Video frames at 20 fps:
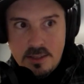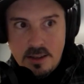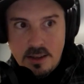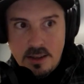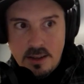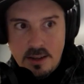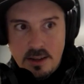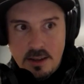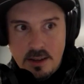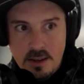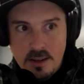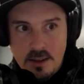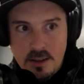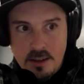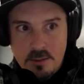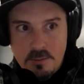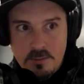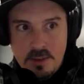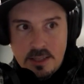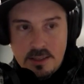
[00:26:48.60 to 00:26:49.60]
uh,
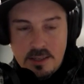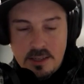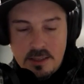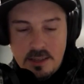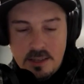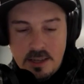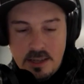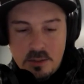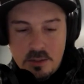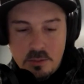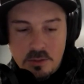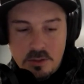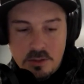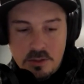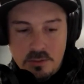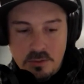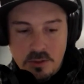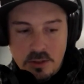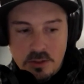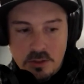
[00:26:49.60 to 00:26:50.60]
VTTs, which
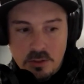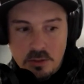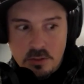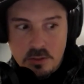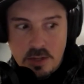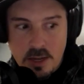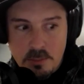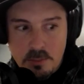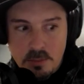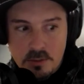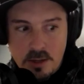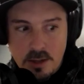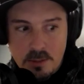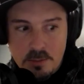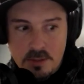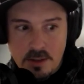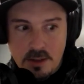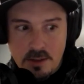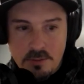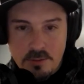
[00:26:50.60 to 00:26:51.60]
is virtual
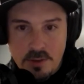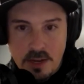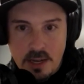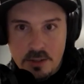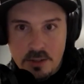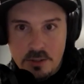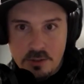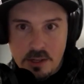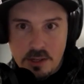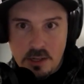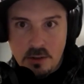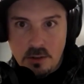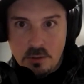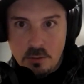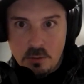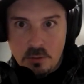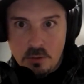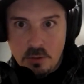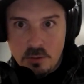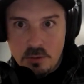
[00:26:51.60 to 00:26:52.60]
tabletops like Foundry or
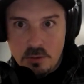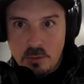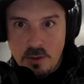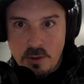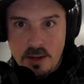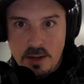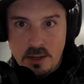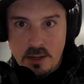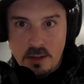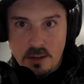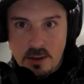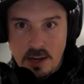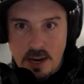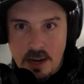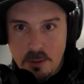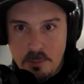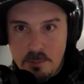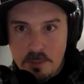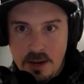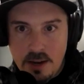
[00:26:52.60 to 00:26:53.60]
Roll20 or
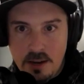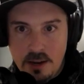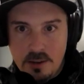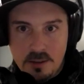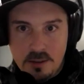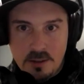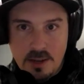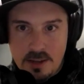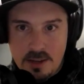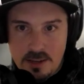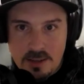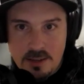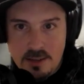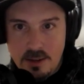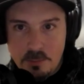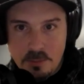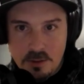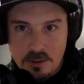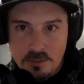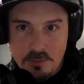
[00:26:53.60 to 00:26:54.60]
Owlbear or any
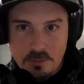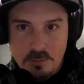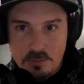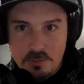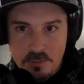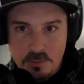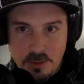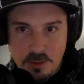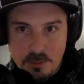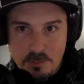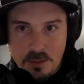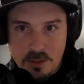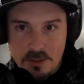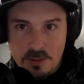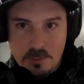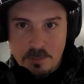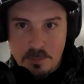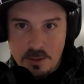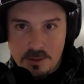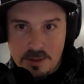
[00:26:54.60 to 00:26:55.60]
number of them. There's
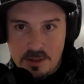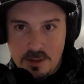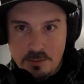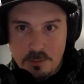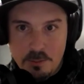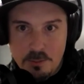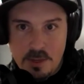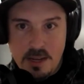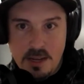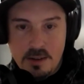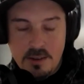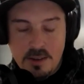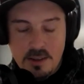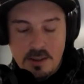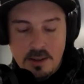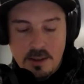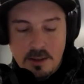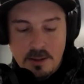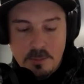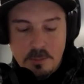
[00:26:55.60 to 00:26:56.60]
a million of them now,
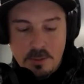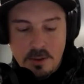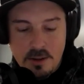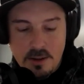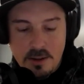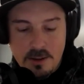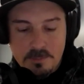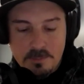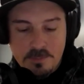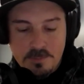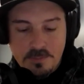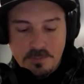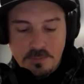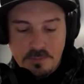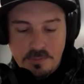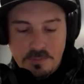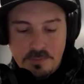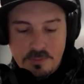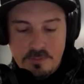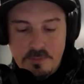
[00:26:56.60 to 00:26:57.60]
but um,
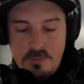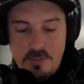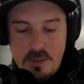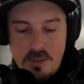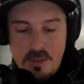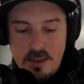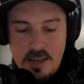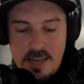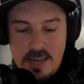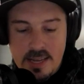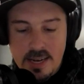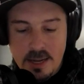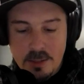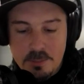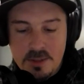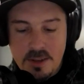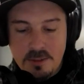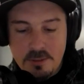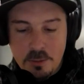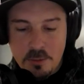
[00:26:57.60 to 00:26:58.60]
it
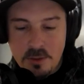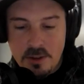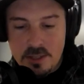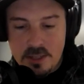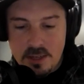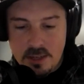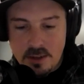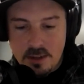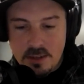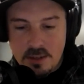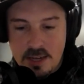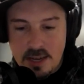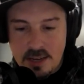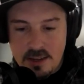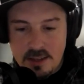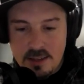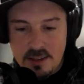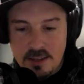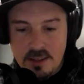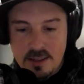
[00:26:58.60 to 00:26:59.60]
helps everyone, you know, kind
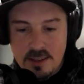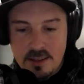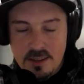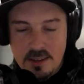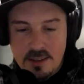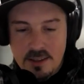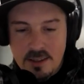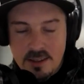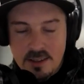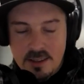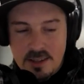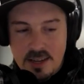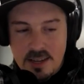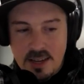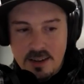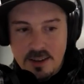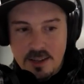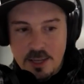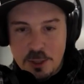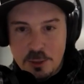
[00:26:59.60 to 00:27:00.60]
of
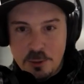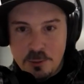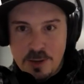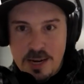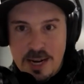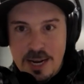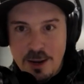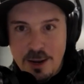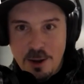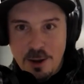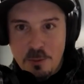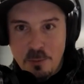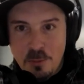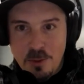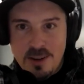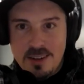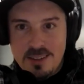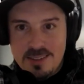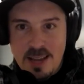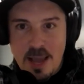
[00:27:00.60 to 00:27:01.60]
kind of agree on
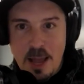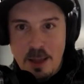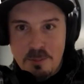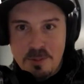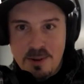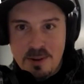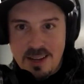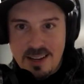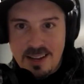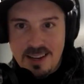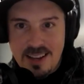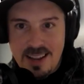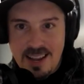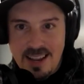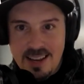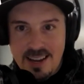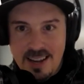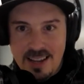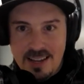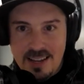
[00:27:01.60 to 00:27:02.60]
what is happening
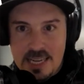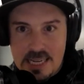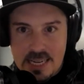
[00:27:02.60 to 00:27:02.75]
at any